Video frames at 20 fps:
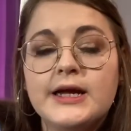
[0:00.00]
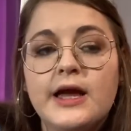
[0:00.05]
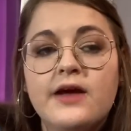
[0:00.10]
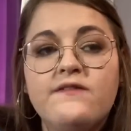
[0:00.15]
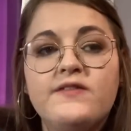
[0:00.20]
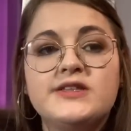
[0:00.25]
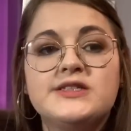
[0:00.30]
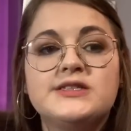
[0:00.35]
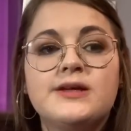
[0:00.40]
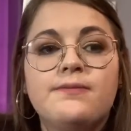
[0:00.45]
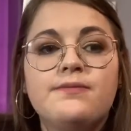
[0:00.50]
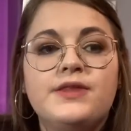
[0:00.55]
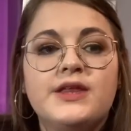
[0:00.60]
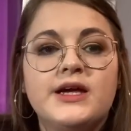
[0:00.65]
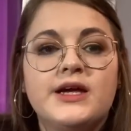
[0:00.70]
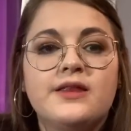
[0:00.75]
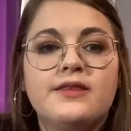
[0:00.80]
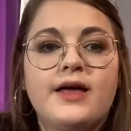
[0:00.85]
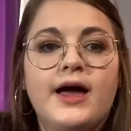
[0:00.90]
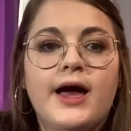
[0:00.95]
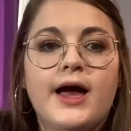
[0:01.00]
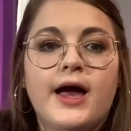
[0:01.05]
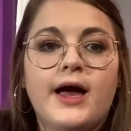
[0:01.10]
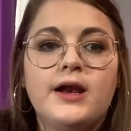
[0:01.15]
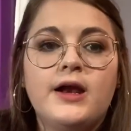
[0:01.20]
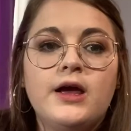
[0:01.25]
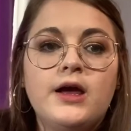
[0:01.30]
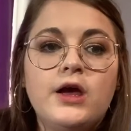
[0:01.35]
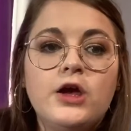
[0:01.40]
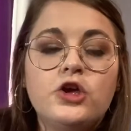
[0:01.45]
If it's something that
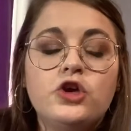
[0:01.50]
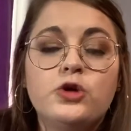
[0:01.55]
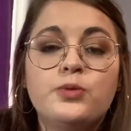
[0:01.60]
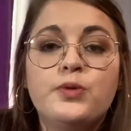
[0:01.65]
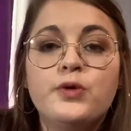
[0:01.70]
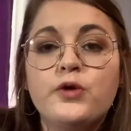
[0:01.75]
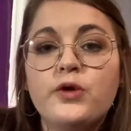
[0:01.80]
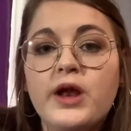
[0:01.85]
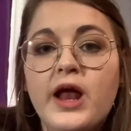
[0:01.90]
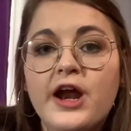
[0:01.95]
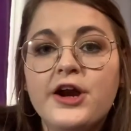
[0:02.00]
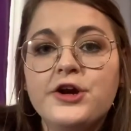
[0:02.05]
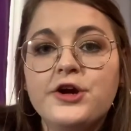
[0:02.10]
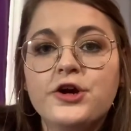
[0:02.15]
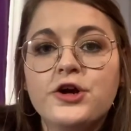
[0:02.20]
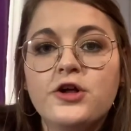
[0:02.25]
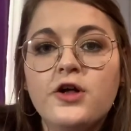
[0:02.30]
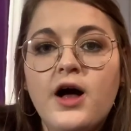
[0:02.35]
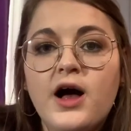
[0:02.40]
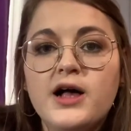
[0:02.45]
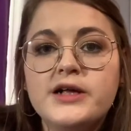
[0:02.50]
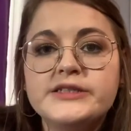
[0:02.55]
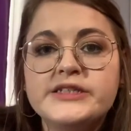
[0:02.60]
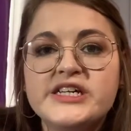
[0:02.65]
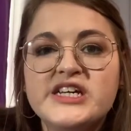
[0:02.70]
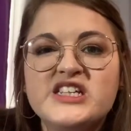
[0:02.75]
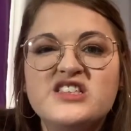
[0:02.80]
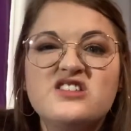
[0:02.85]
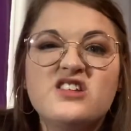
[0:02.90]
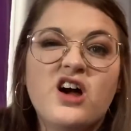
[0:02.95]
you pulled out of your
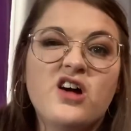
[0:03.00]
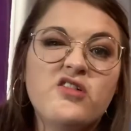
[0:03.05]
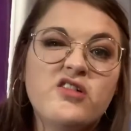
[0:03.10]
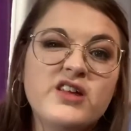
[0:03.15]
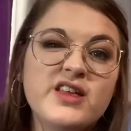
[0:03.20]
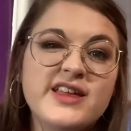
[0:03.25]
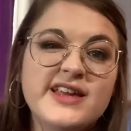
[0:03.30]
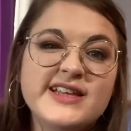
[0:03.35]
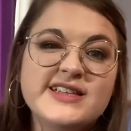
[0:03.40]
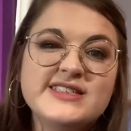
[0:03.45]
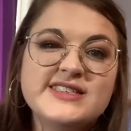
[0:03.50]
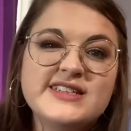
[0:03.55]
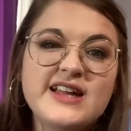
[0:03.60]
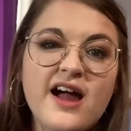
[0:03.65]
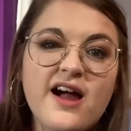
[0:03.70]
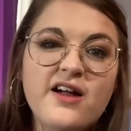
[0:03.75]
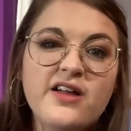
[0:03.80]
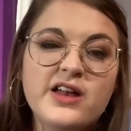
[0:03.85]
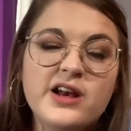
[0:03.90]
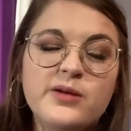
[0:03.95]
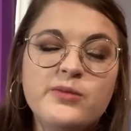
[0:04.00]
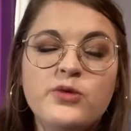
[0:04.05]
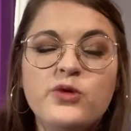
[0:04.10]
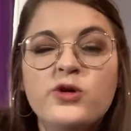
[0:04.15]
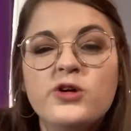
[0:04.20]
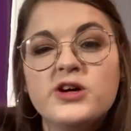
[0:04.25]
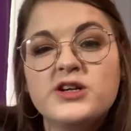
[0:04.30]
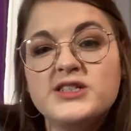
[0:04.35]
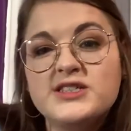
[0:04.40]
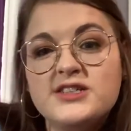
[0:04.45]
closet, not really in style
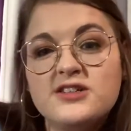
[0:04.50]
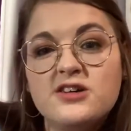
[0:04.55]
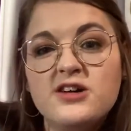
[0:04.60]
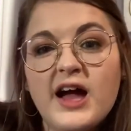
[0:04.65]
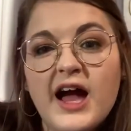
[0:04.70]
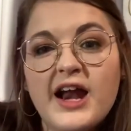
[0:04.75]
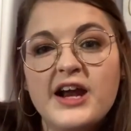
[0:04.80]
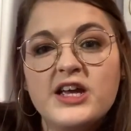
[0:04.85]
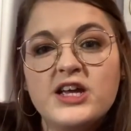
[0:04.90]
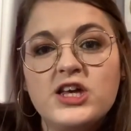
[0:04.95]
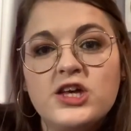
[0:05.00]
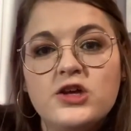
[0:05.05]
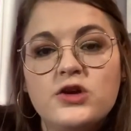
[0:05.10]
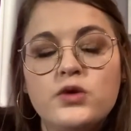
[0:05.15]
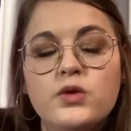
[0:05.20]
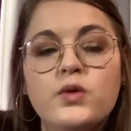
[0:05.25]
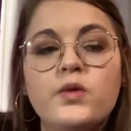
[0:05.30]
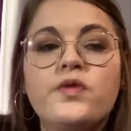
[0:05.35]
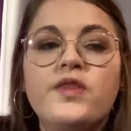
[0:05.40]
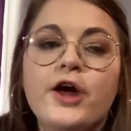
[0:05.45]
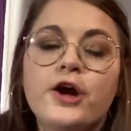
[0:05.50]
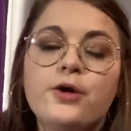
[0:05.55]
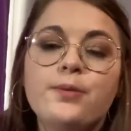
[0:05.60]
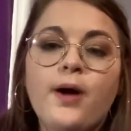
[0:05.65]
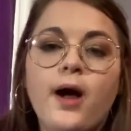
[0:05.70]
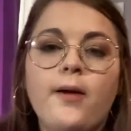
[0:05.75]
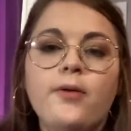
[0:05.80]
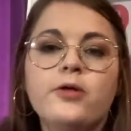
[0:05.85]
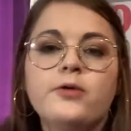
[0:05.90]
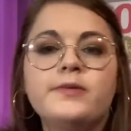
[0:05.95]
anymore, still kind of cute, that'll
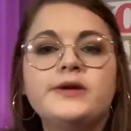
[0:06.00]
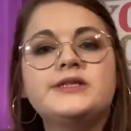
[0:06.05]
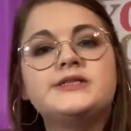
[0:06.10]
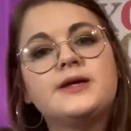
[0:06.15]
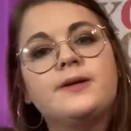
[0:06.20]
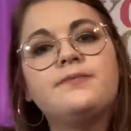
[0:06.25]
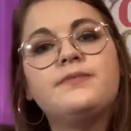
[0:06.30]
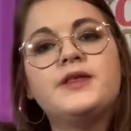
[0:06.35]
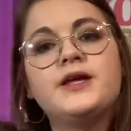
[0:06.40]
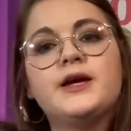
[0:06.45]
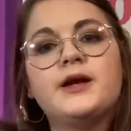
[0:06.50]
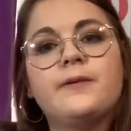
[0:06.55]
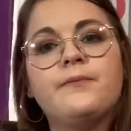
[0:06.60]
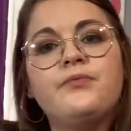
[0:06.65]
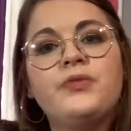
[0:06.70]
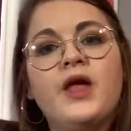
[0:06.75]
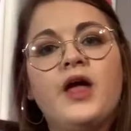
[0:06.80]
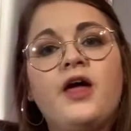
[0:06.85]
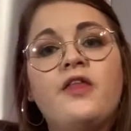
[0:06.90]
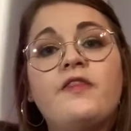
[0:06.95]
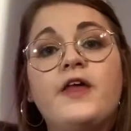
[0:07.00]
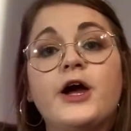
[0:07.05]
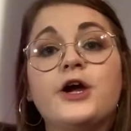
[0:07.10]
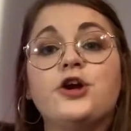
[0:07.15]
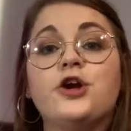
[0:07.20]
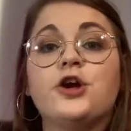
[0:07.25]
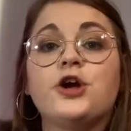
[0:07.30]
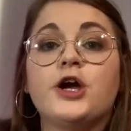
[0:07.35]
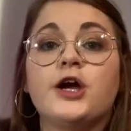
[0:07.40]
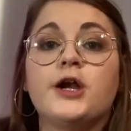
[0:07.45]
probably be something that
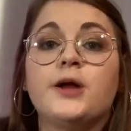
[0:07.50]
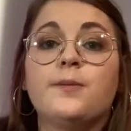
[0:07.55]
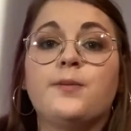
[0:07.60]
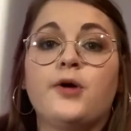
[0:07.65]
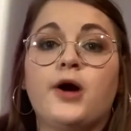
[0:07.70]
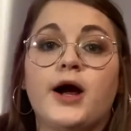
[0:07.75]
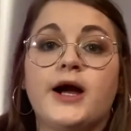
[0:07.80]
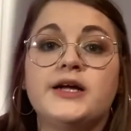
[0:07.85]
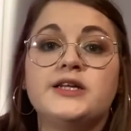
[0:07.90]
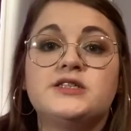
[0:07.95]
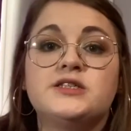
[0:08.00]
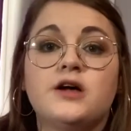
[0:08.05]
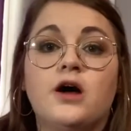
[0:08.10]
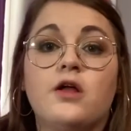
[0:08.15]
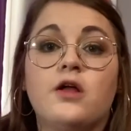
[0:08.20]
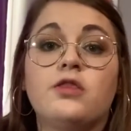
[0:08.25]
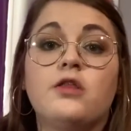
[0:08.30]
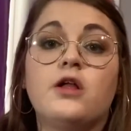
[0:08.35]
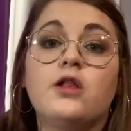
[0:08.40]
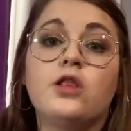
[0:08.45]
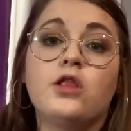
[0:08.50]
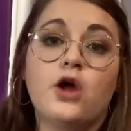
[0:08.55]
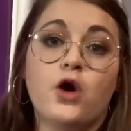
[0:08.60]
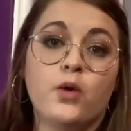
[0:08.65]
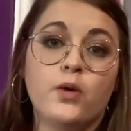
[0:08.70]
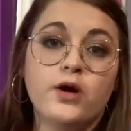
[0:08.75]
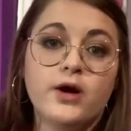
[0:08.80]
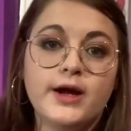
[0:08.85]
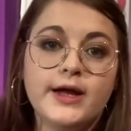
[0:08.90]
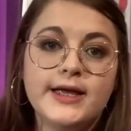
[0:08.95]
you're gonna price on the
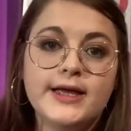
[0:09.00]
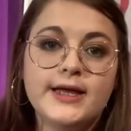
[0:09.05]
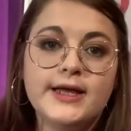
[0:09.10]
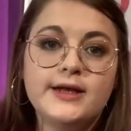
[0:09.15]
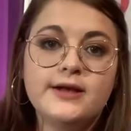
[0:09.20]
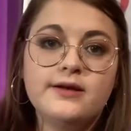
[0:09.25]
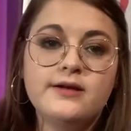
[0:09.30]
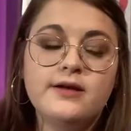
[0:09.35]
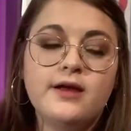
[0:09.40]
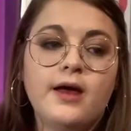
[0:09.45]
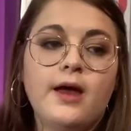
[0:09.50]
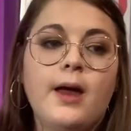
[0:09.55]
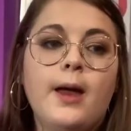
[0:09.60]
lower end.